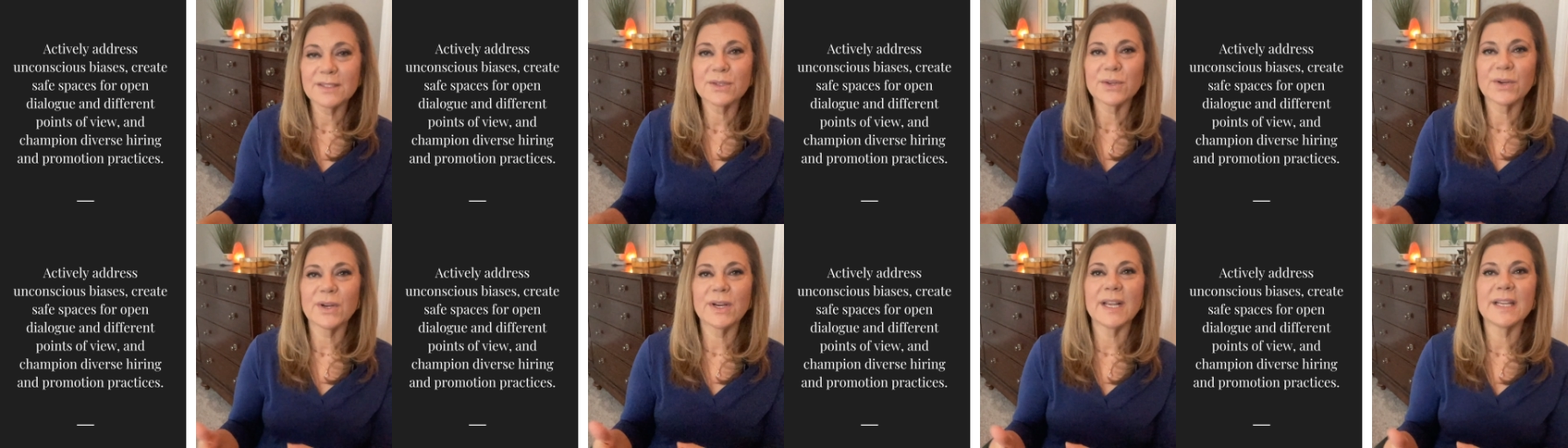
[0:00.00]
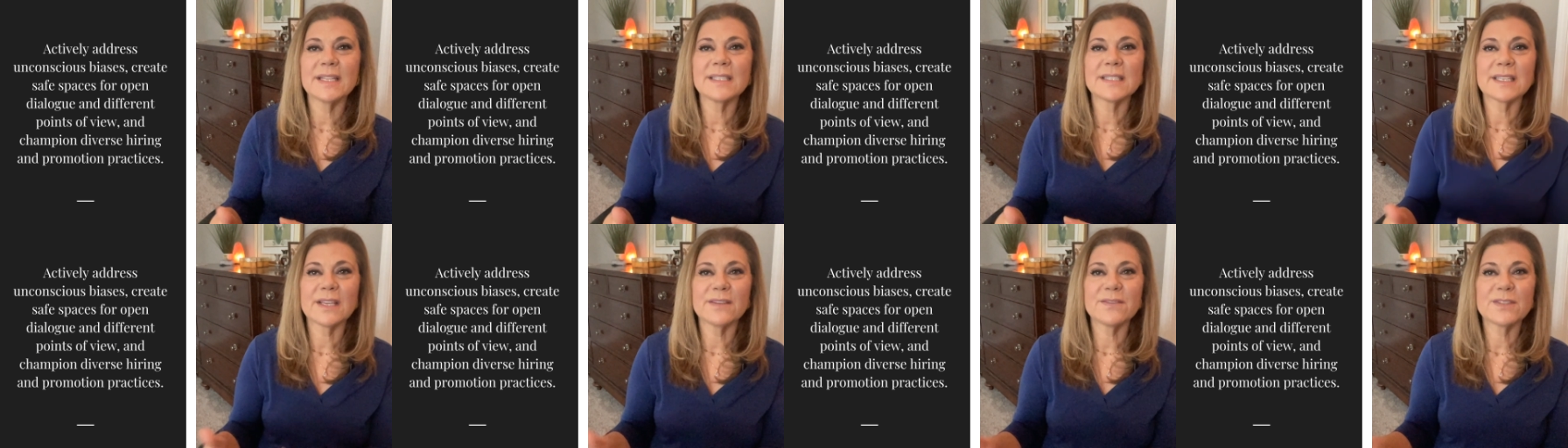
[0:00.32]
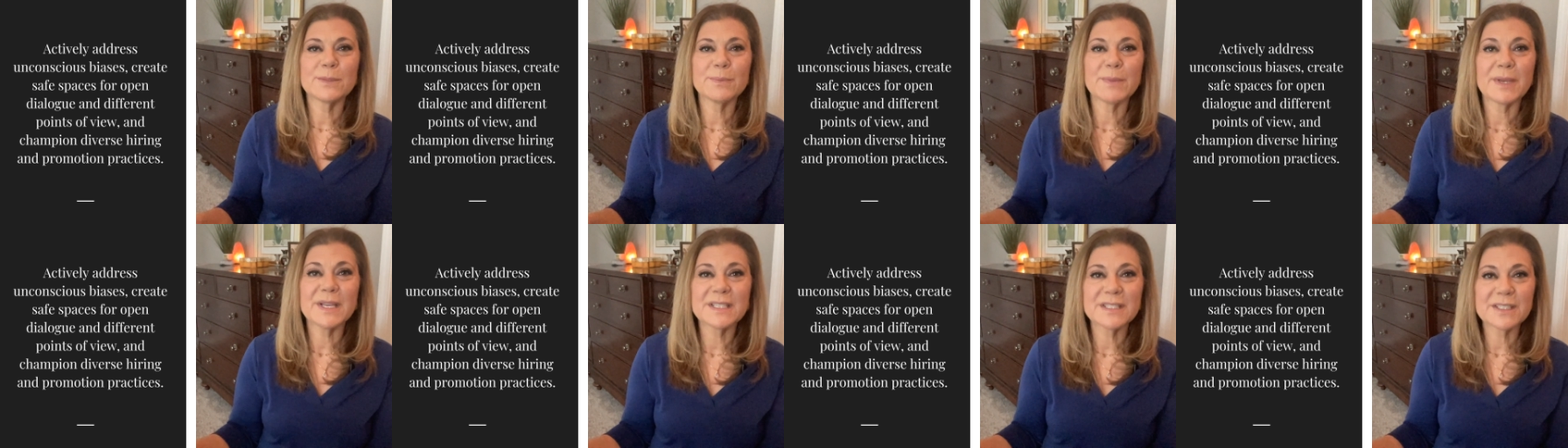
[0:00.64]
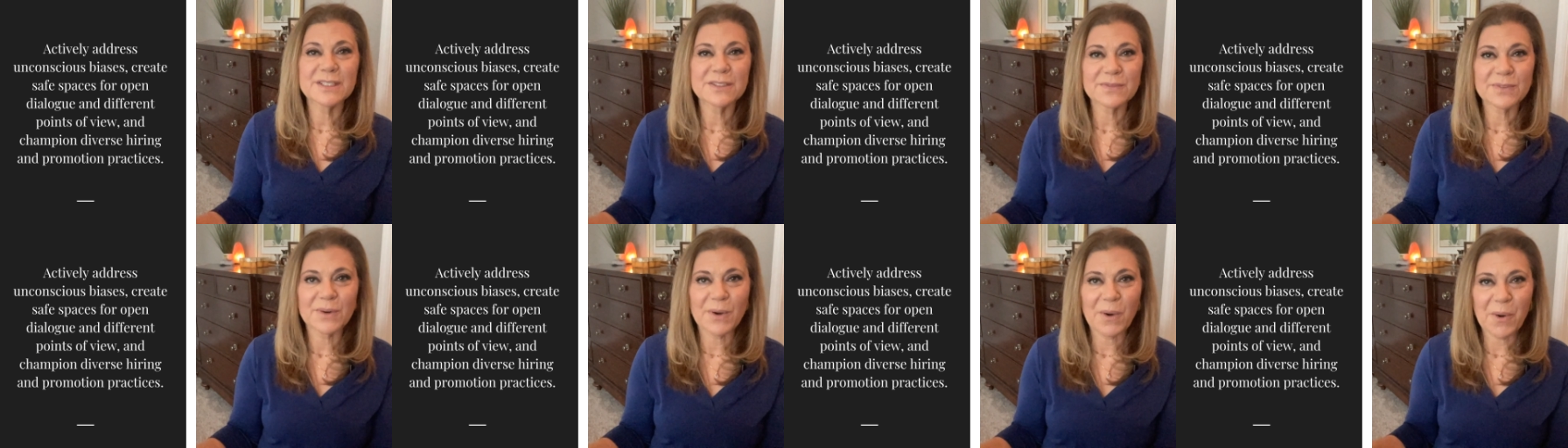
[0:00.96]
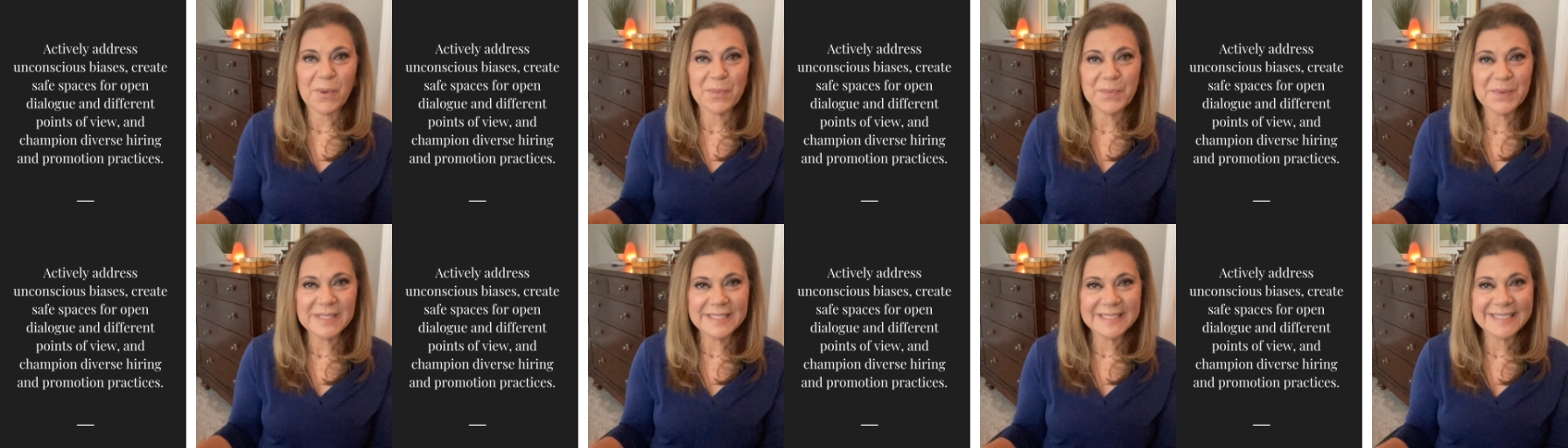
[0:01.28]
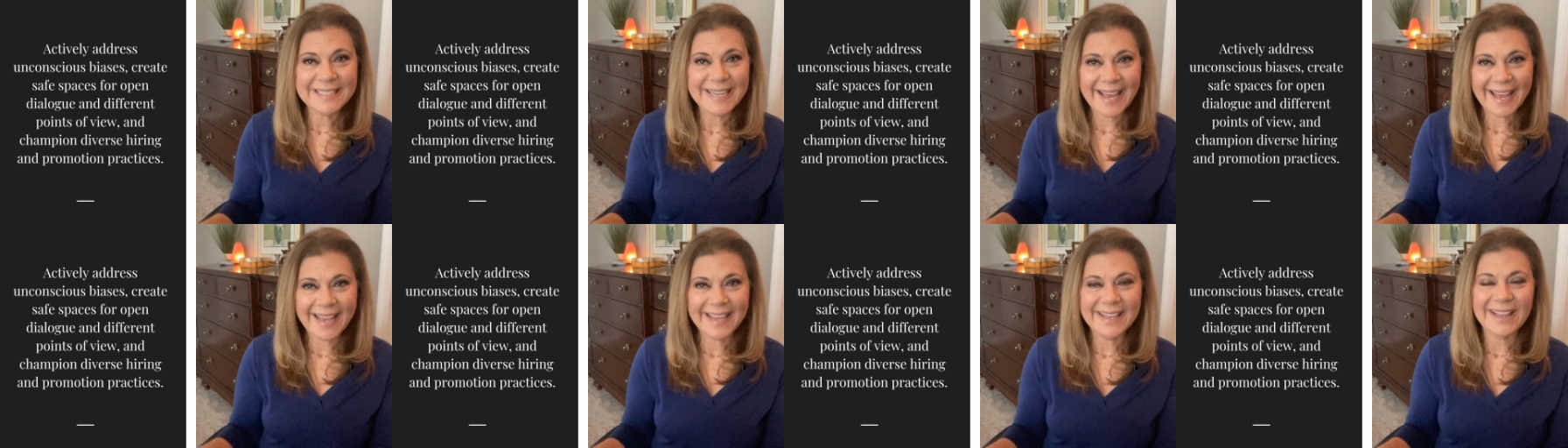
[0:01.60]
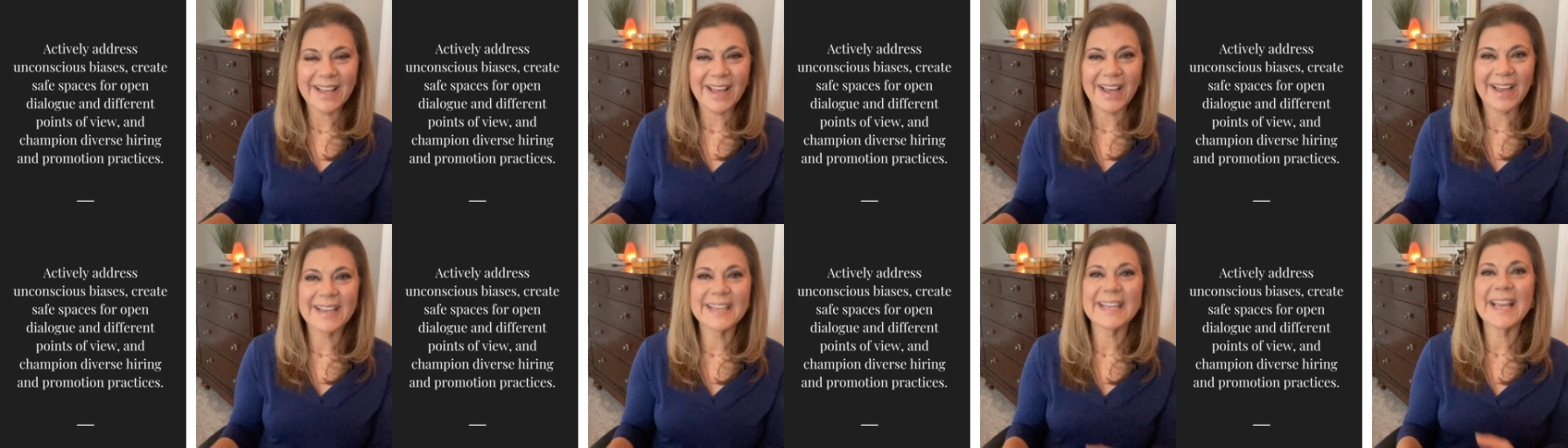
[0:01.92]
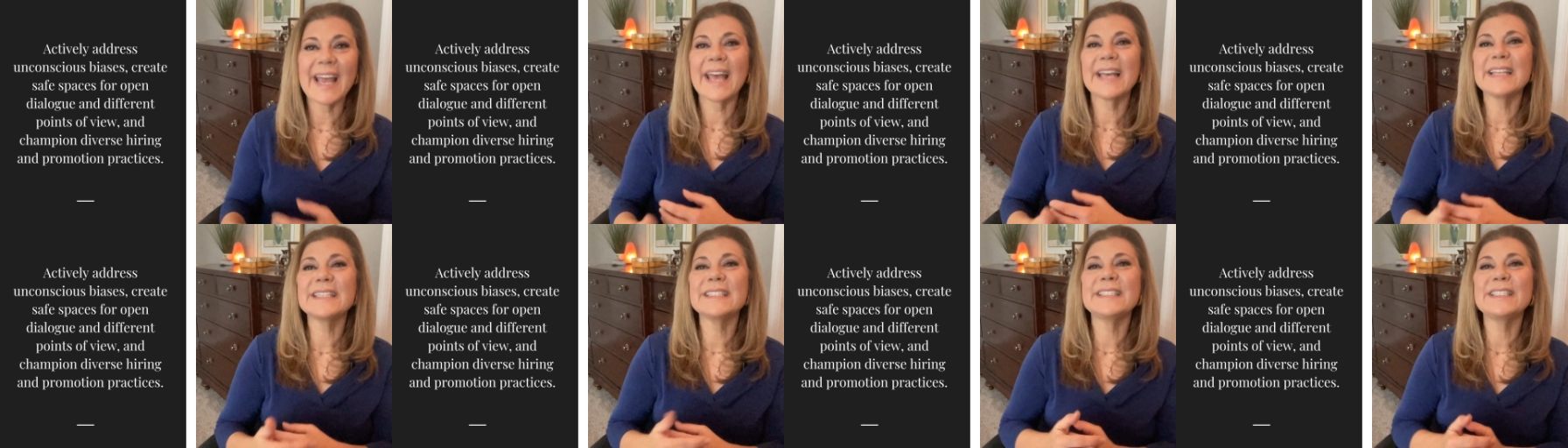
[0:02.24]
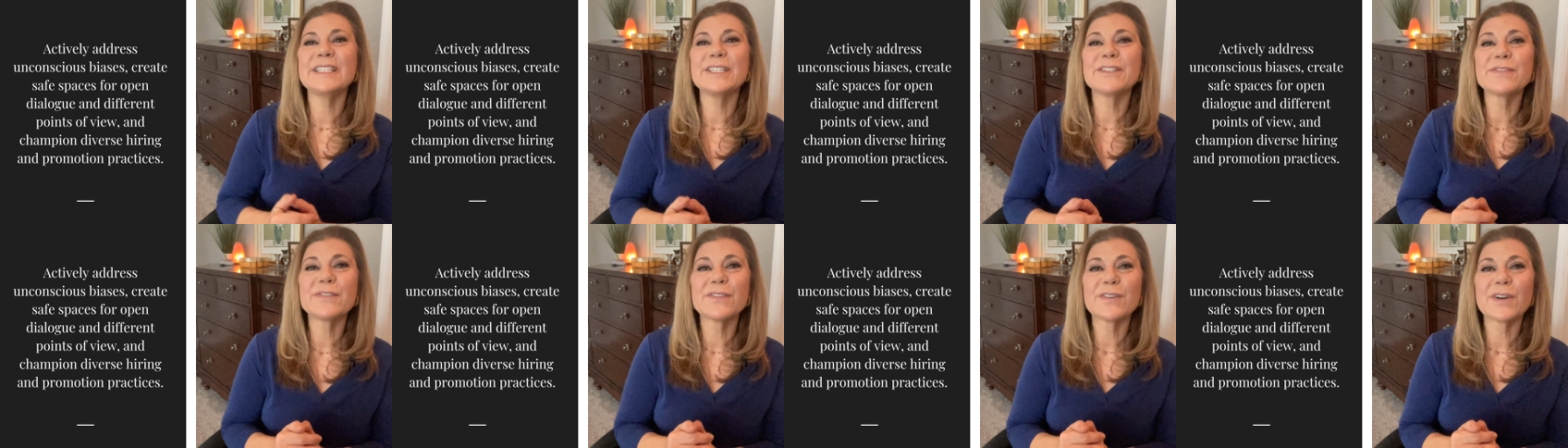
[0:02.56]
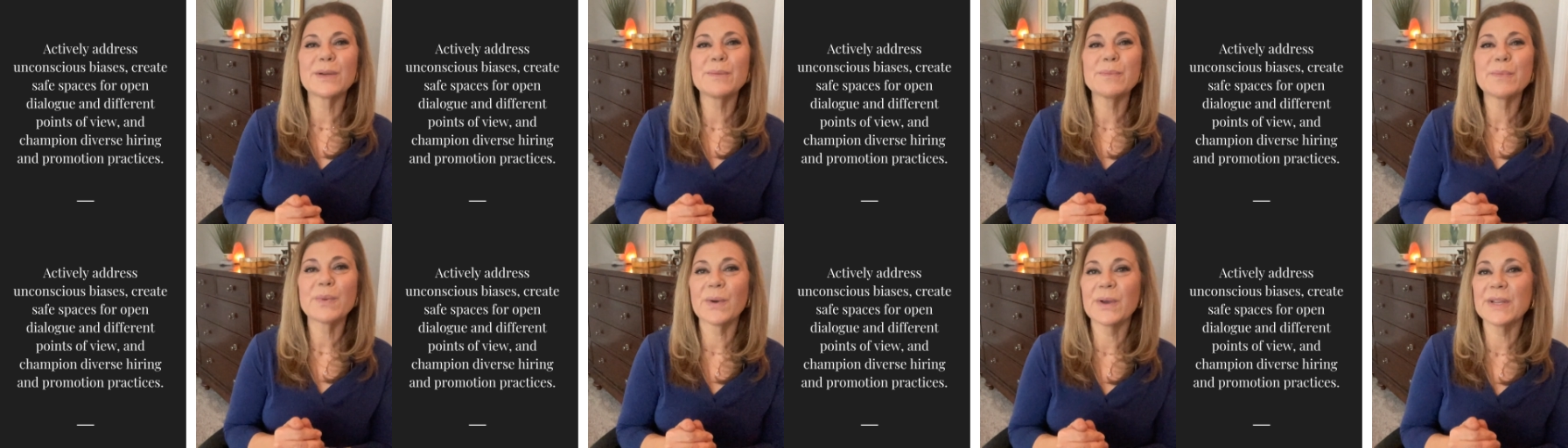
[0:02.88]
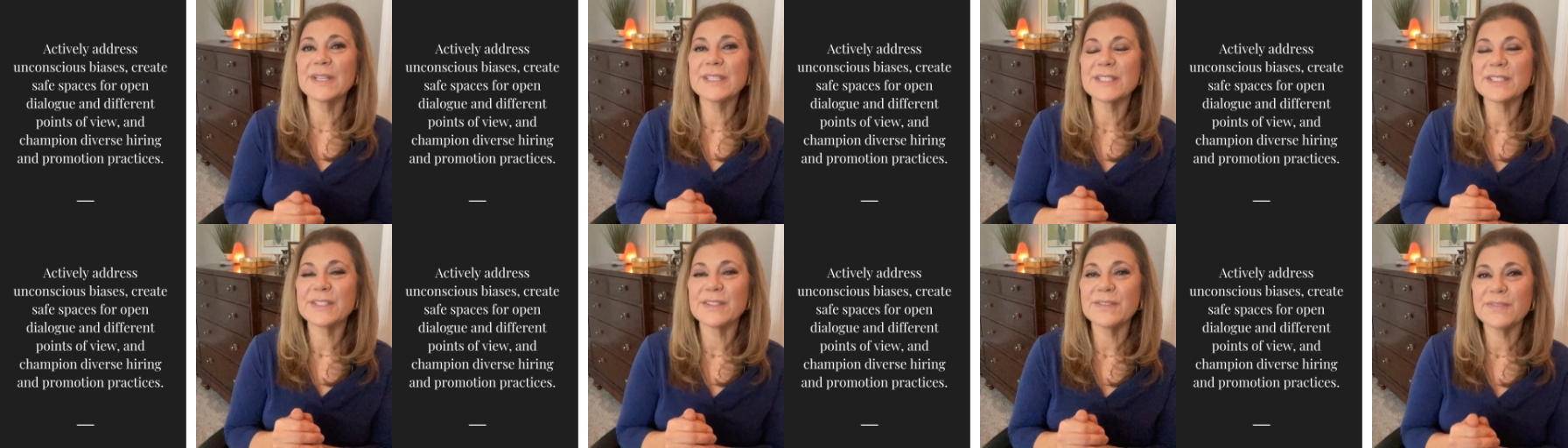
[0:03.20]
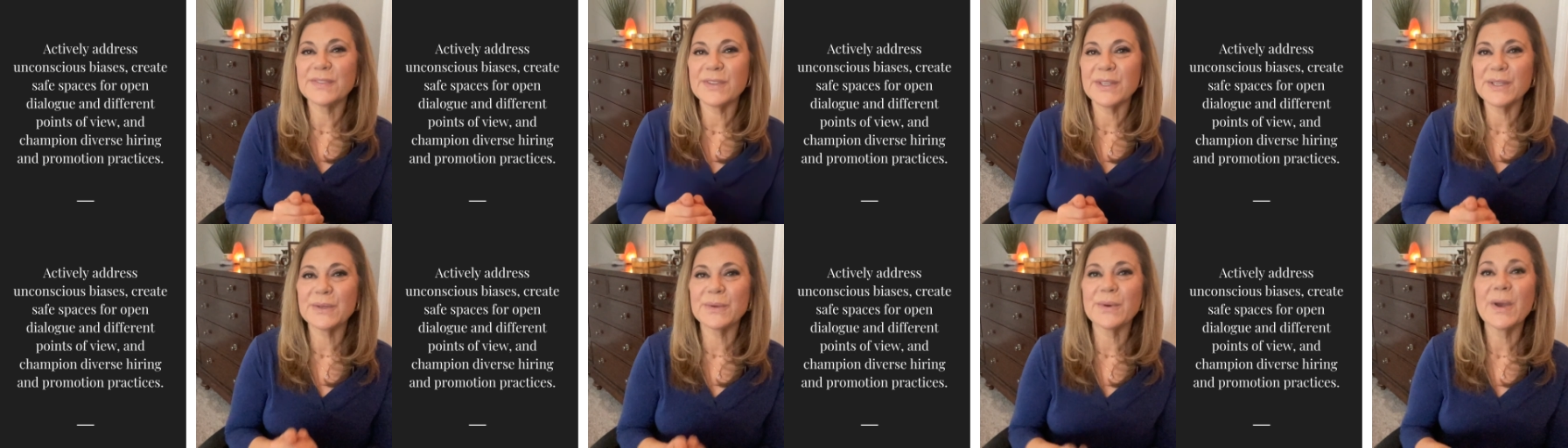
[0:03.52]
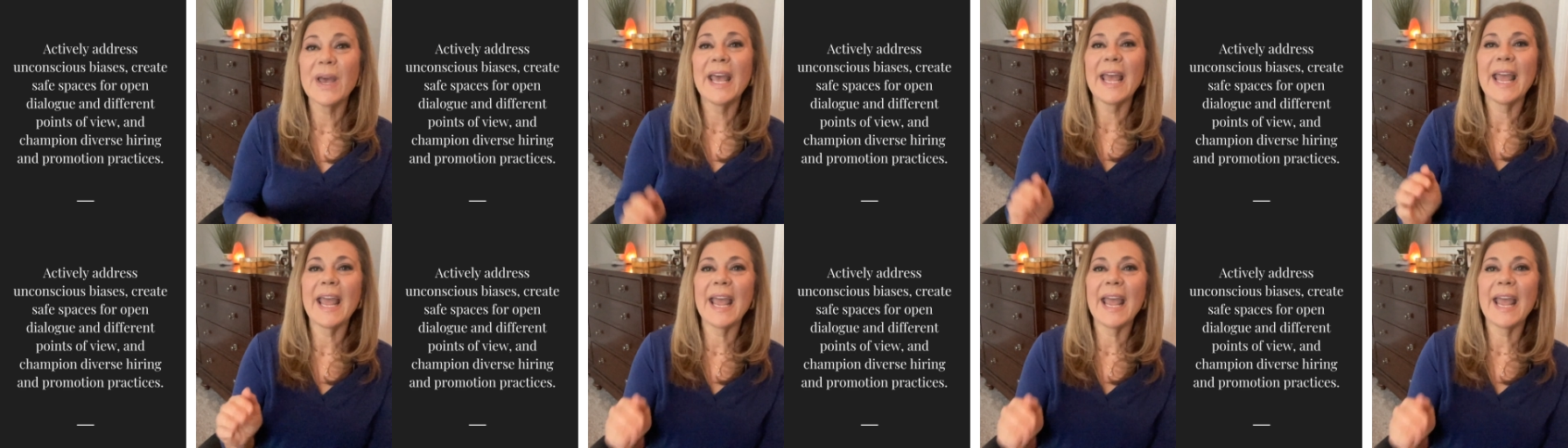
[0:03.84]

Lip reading: create safe spaces for open dialogue and different points of view,